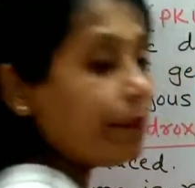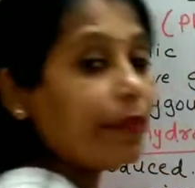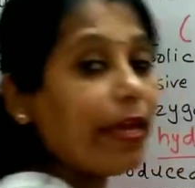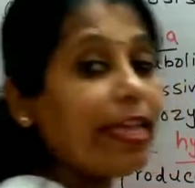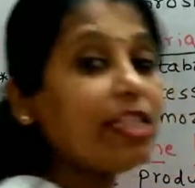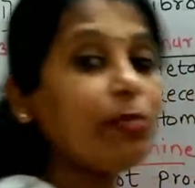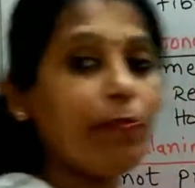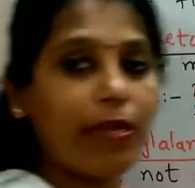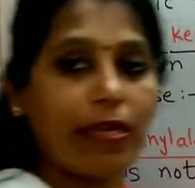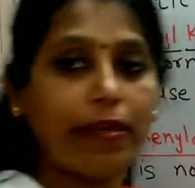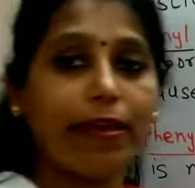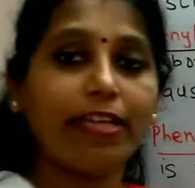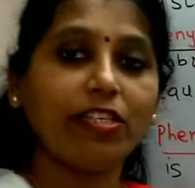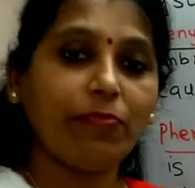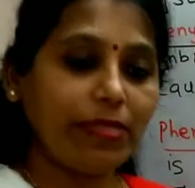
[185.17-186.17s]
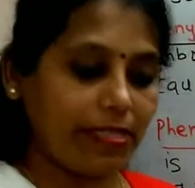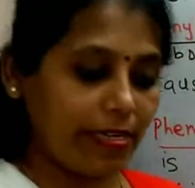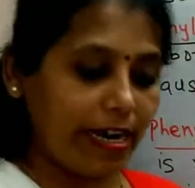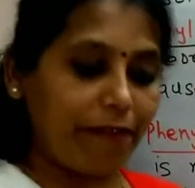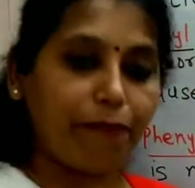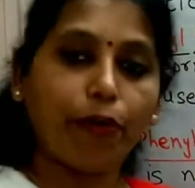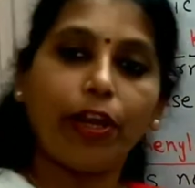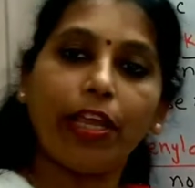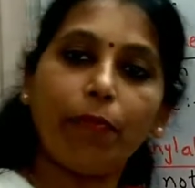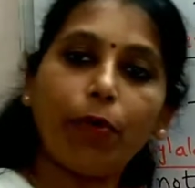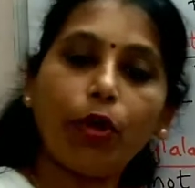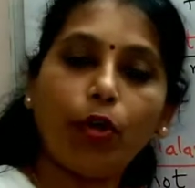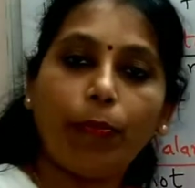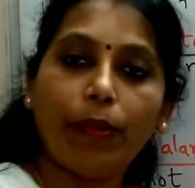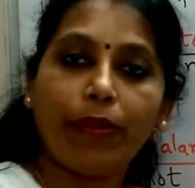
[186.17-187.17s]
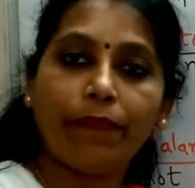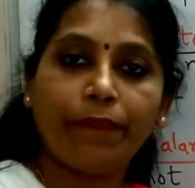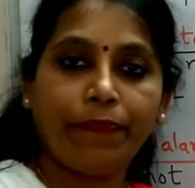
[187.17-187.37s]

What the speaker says: HB stand for hemoglobin.